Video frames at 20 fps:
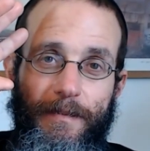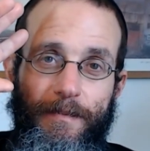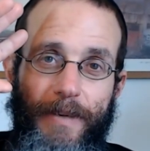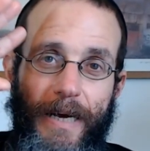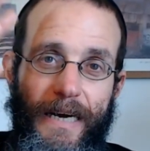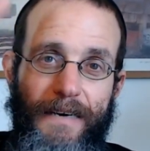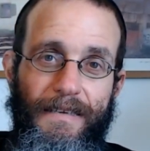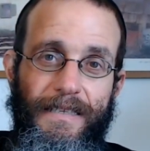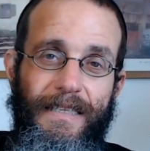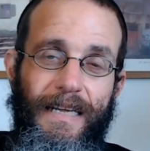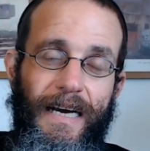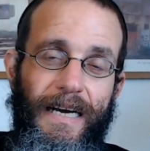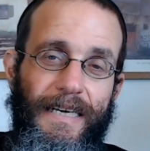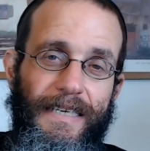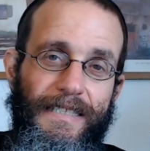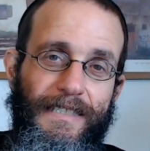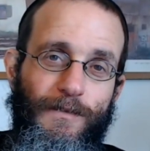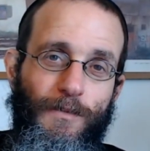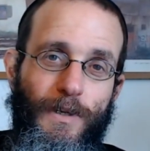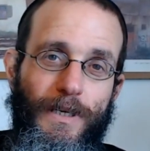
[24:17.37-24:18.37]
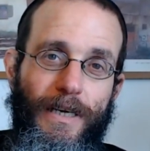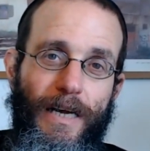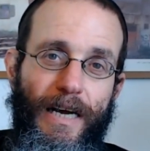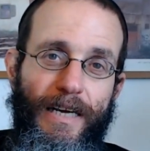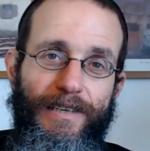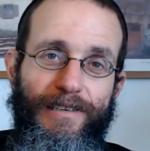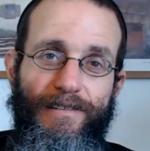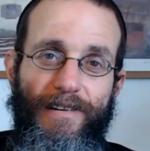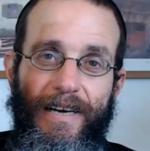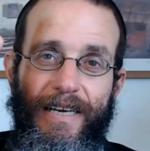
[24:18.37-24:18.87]
paradise. We're
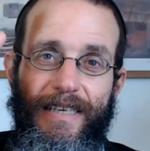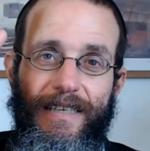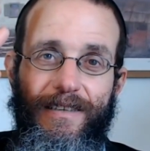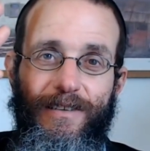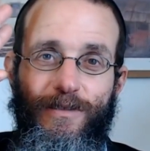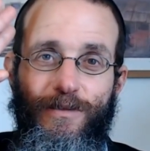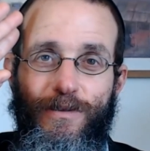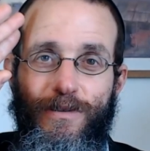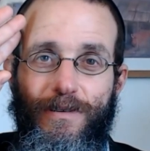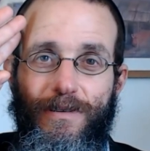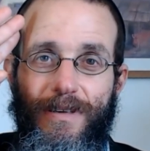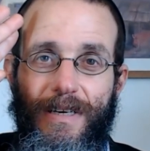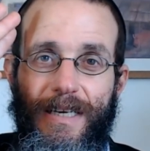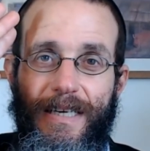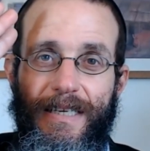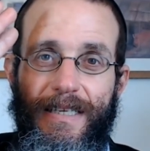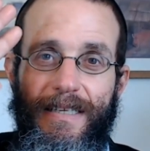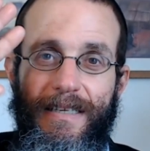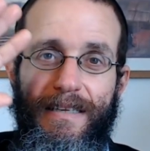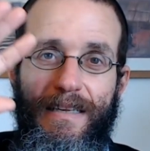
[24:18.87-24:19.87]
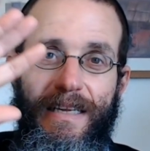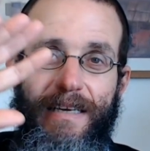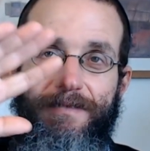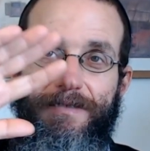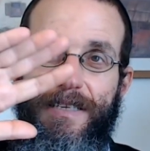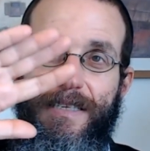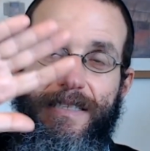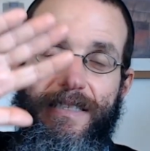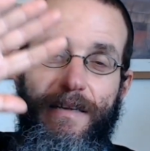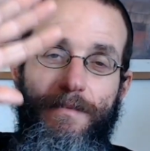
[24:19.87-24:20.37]
not trying to live
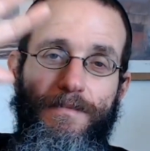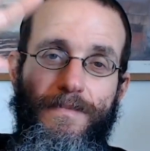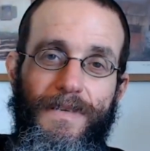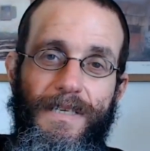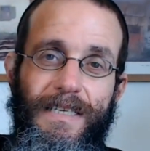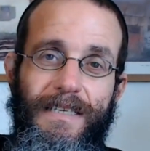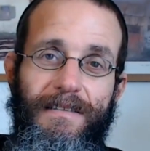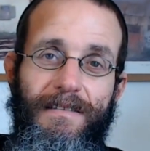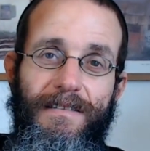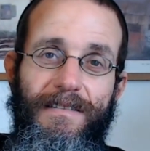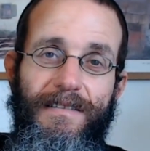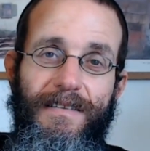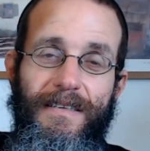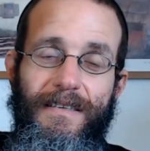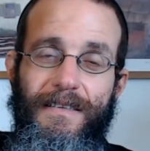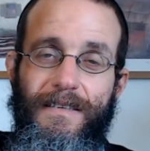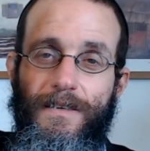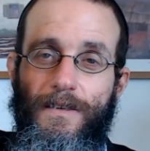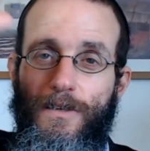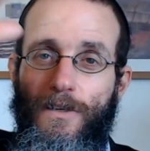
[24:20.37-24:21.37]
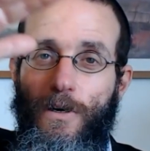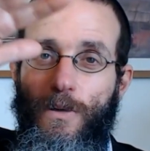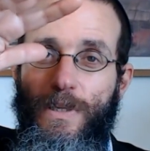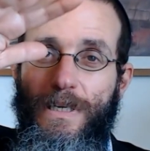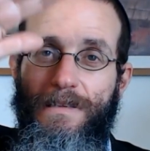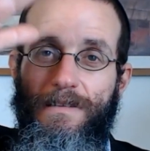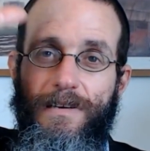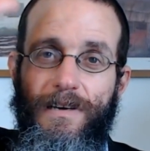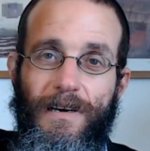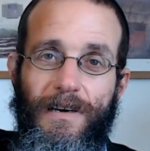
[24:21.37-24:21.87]
in some,
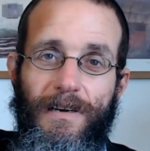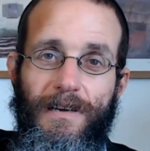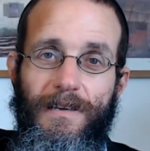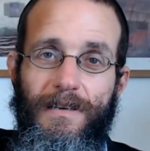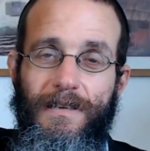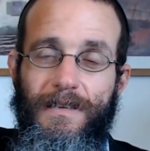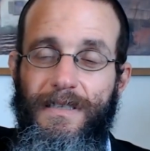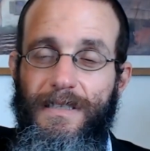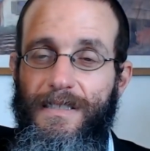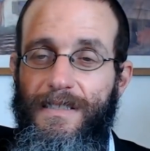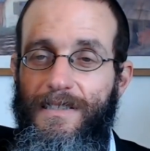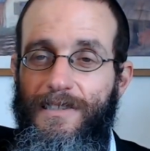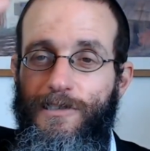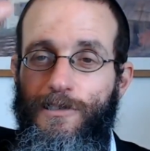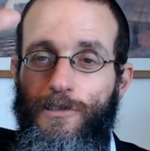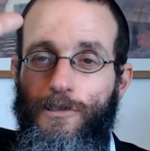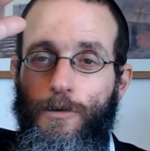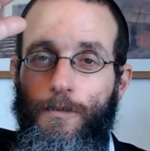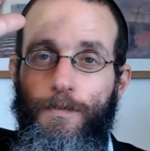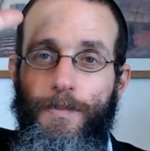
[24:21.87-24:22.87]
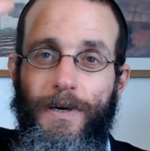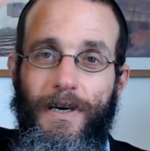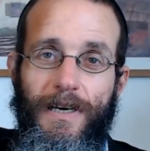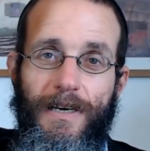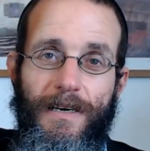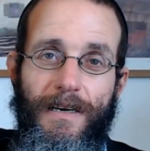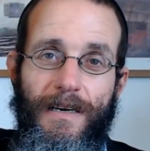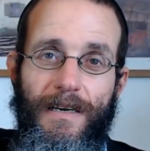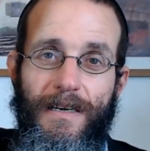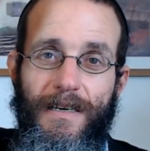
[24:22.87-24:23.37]
eternal,
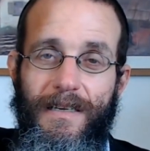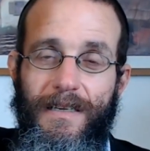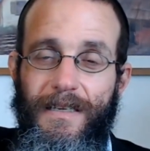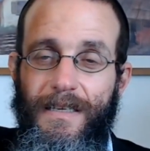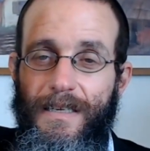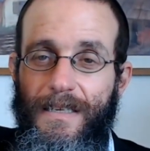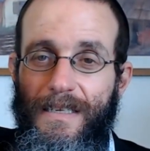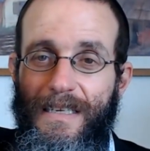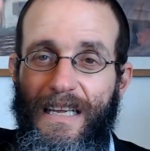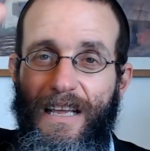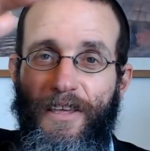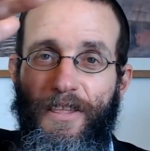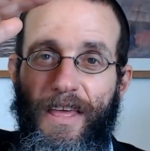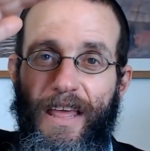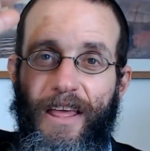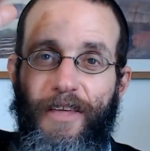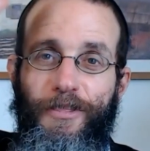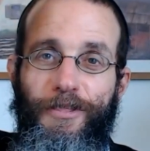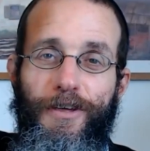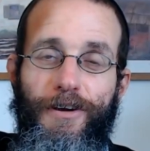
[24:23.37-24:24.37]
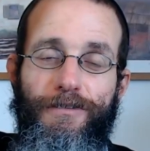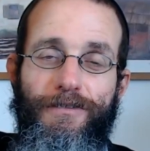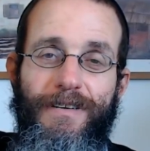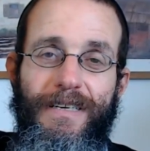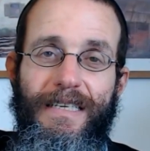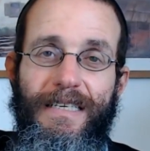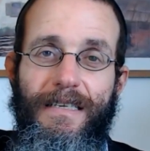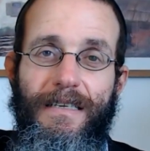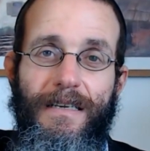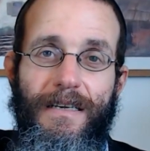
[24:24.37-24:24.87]
supernal,
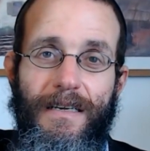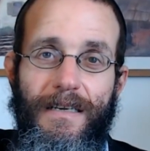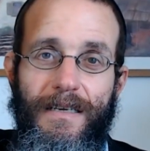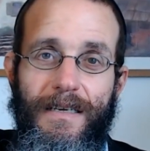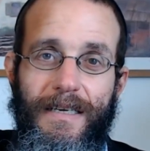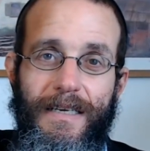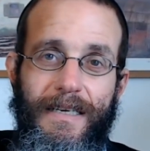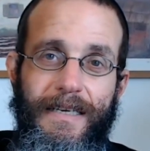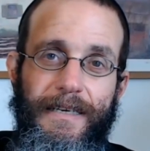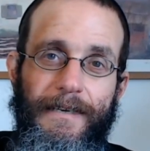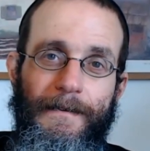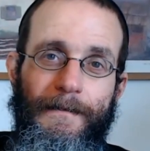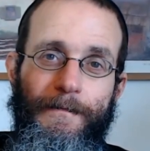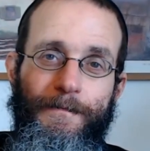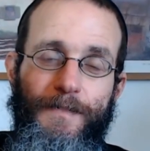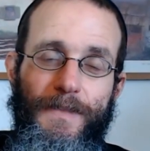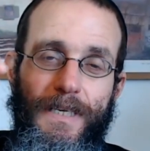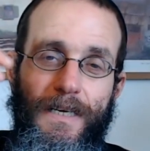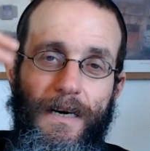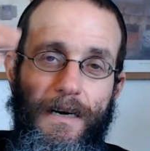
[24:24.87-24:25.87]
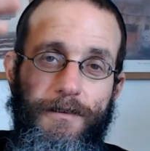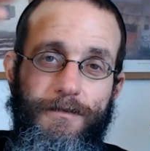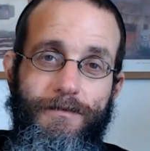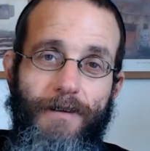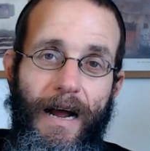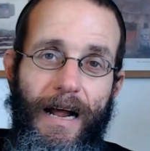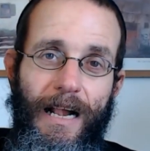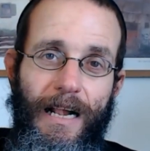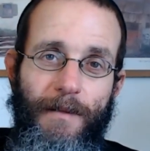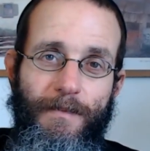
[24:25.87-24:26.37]
ethereal
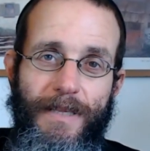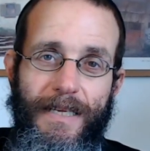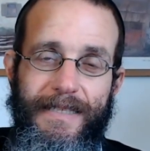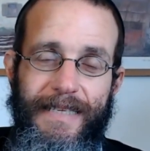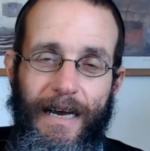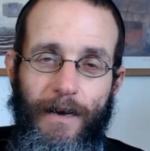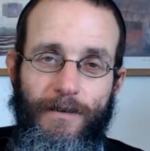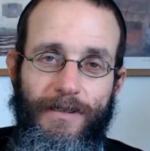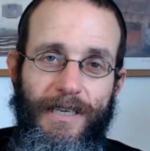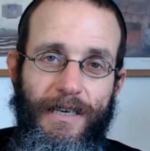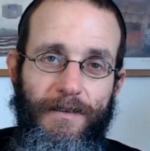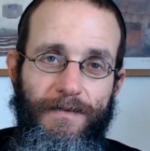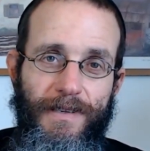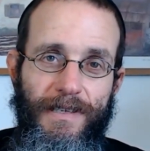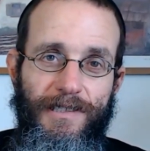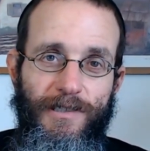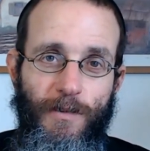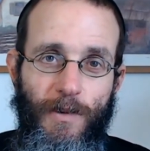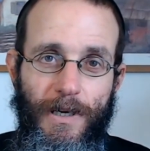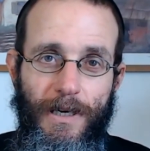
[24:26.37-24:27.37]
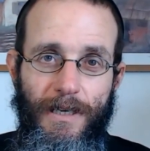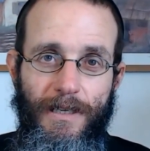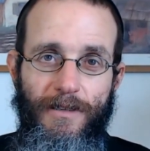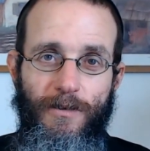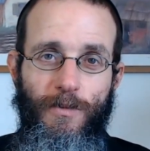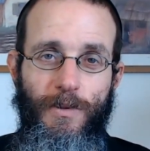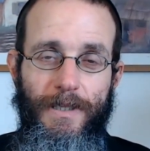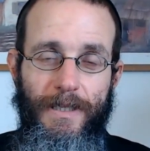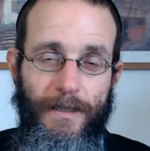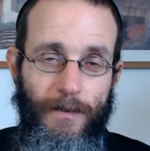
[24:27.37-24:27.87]
realm that's outside of this world.
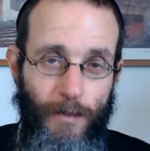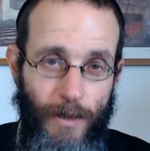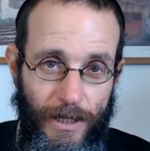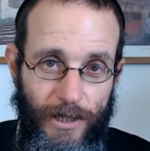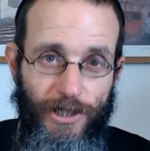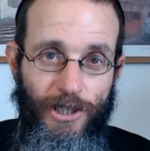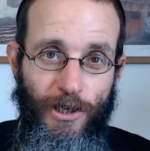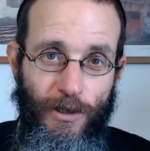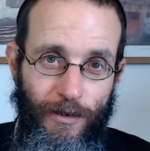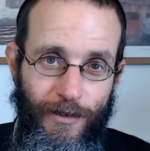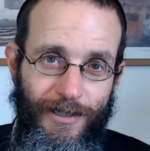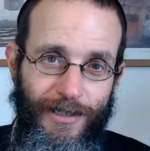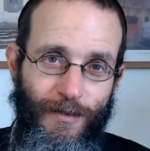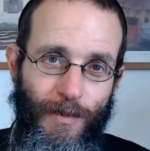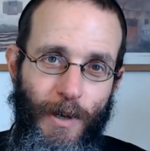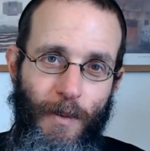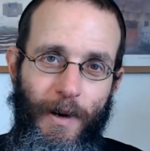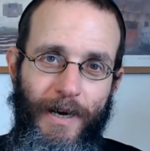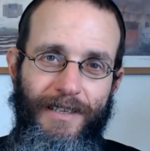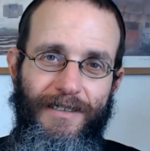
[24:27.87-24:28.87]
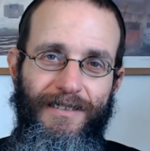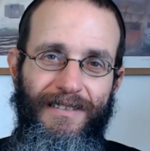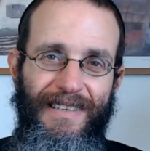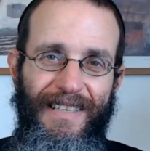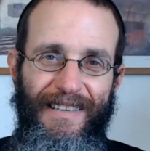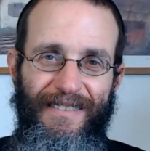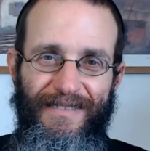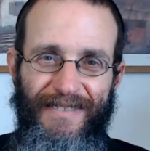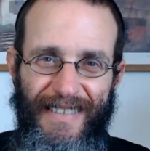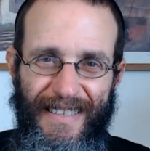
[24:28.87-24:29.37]
We're Jews. We want to
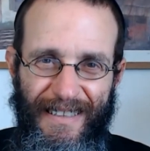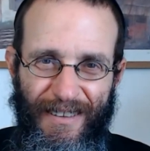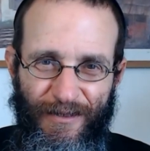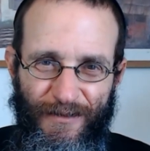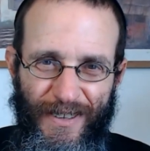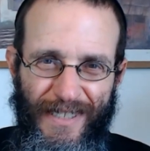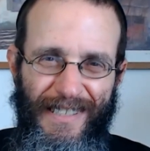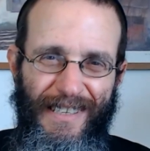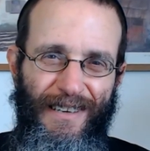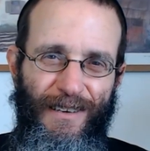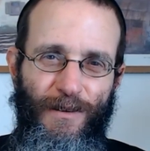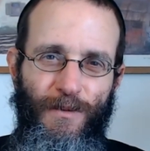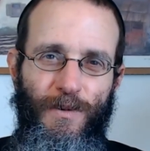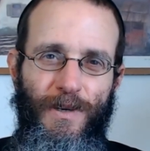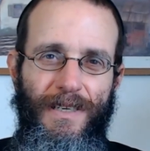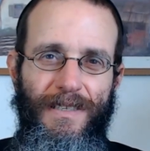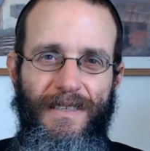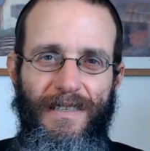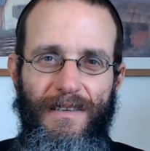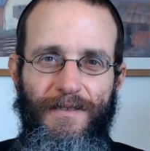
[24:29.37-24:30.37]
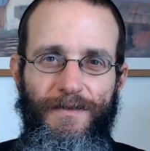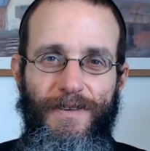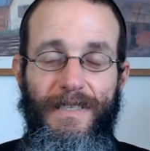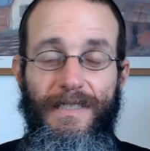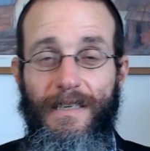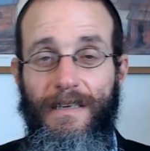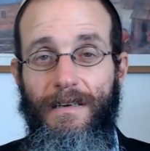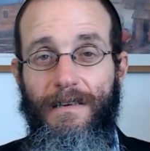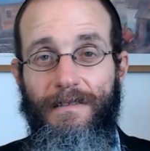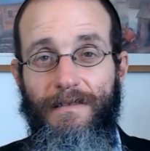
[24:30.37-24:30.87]
live in the physical world, in the
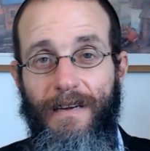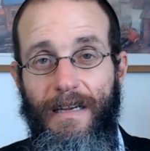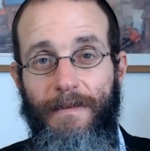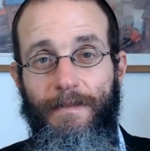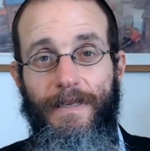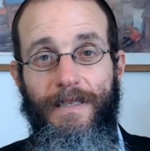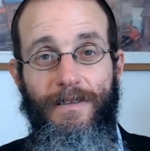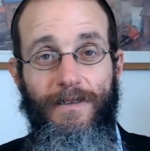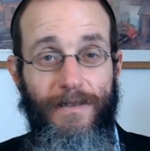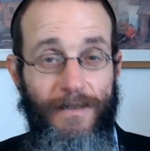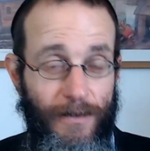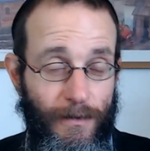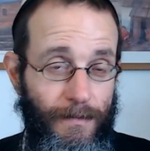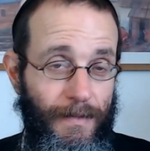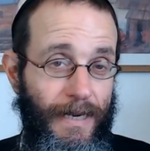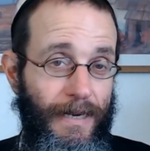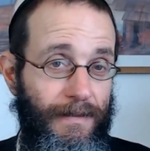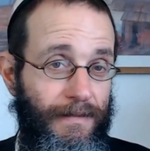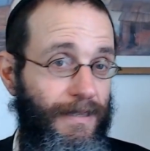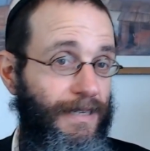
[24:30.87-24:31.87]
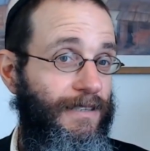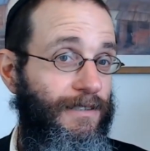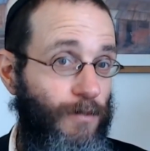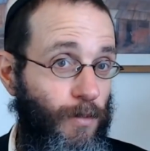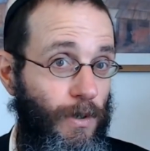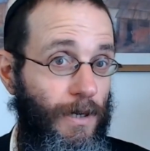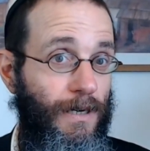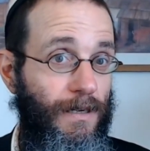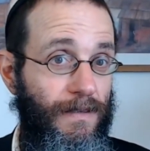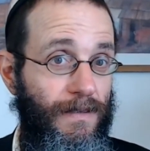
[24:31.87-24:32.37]
physical realm, and to make this
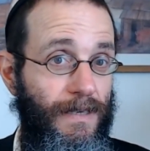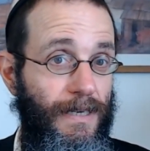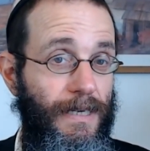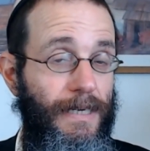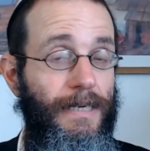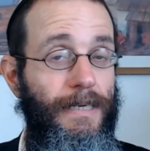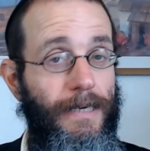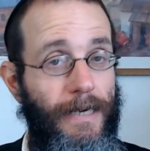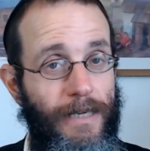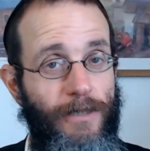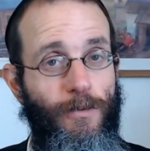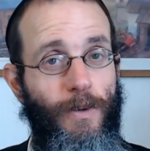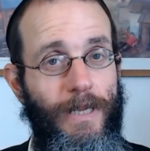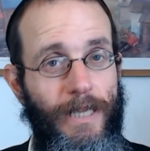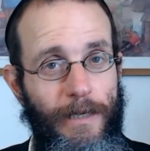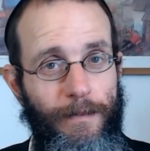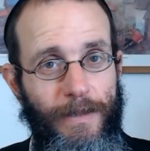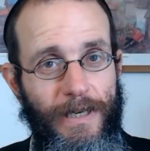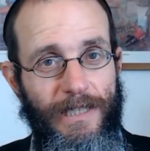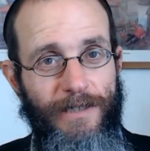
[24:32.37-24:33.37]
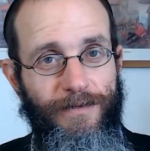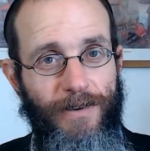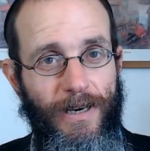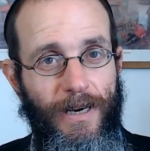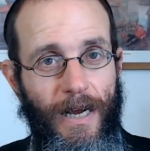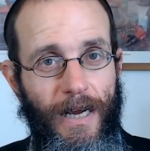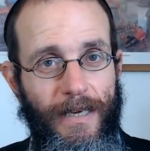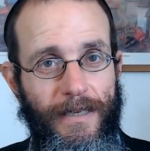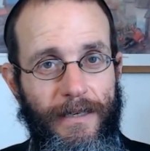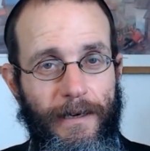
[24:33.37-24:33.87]
world a dwelling place for
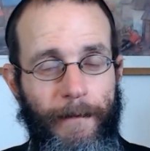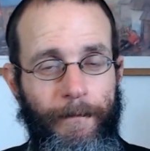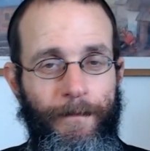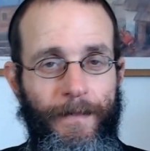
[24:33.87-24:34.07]
God.